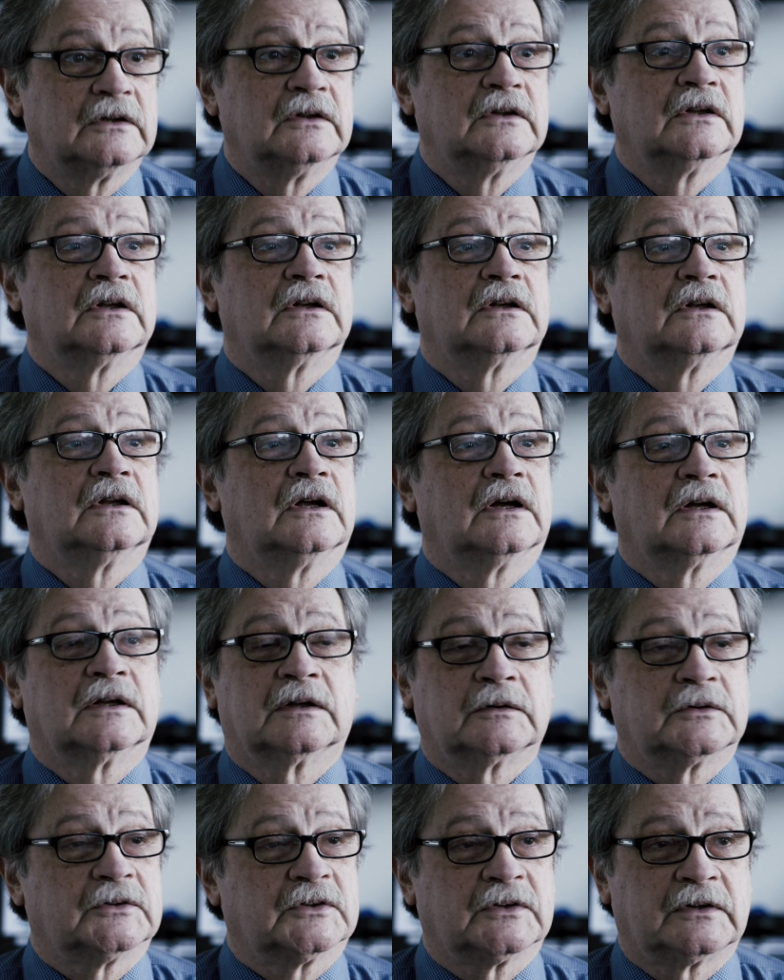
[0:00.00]
It
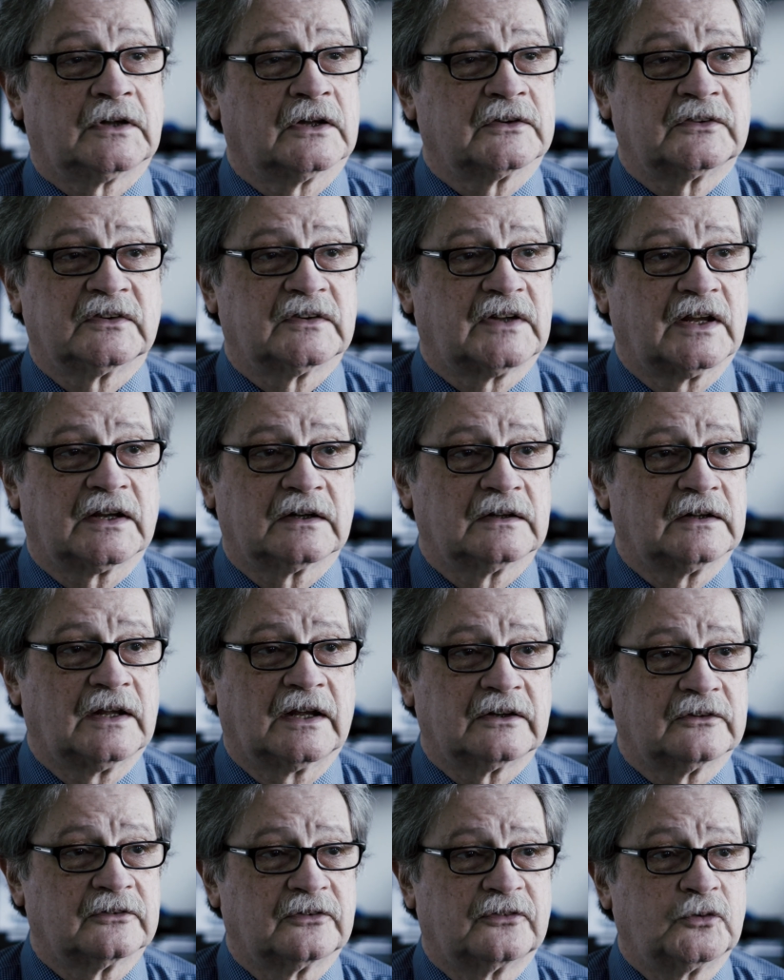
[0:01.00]
doesn't take a
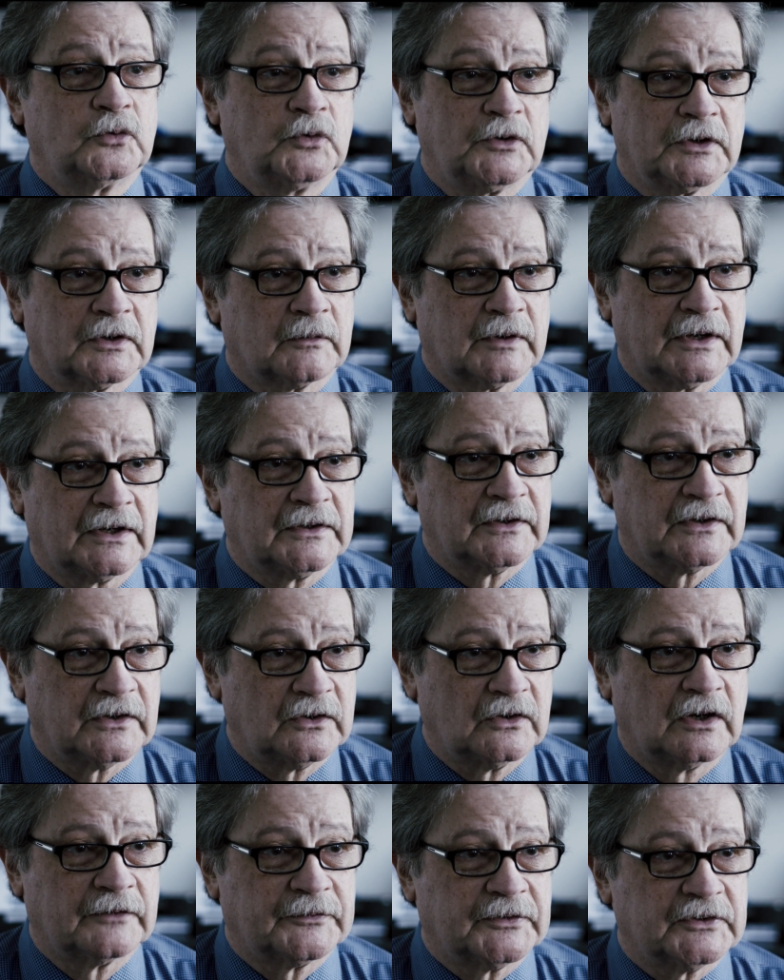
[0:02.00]
lot of fooling around in the
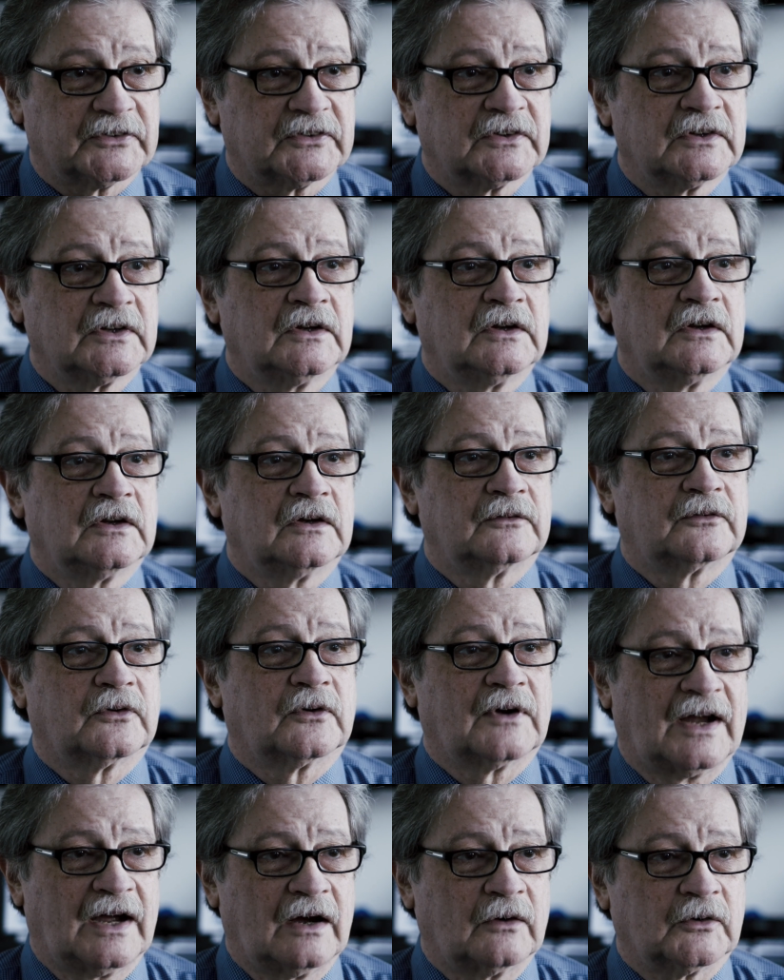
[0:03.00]
office
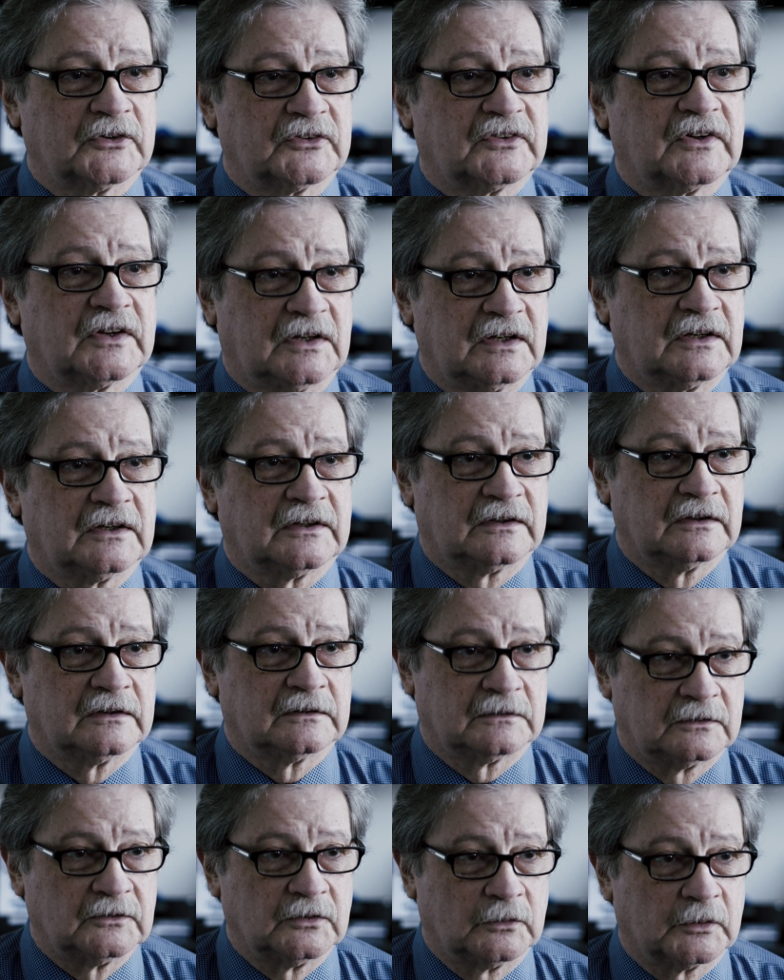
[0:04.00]
for hours to get it to
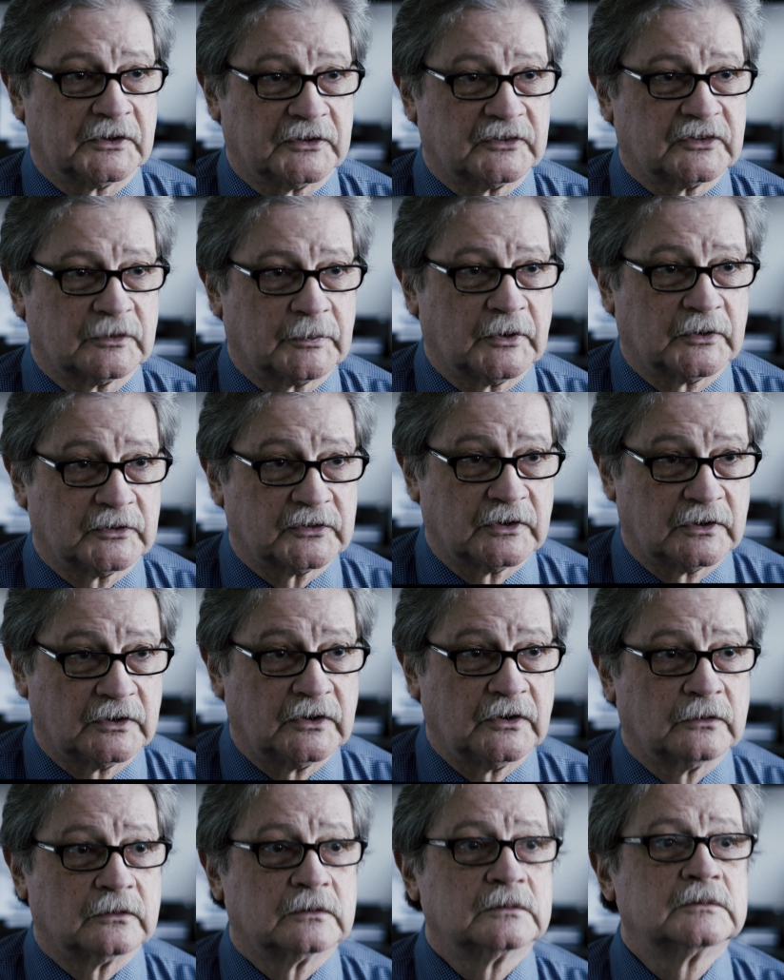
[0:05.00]
do what it's supposed to
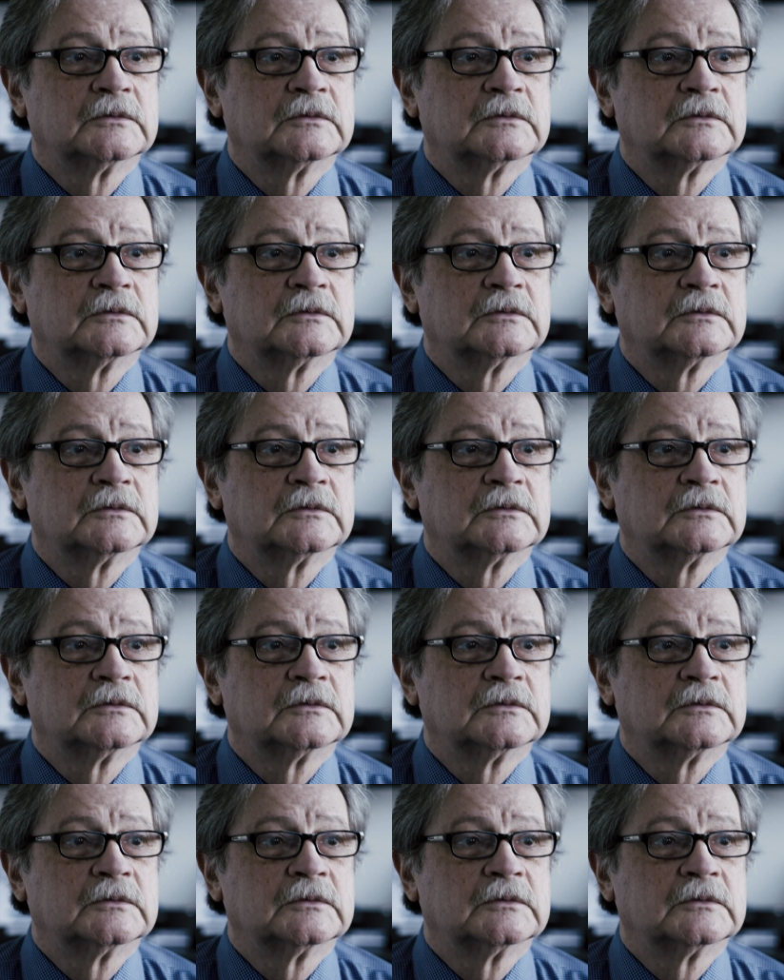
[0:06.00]
do.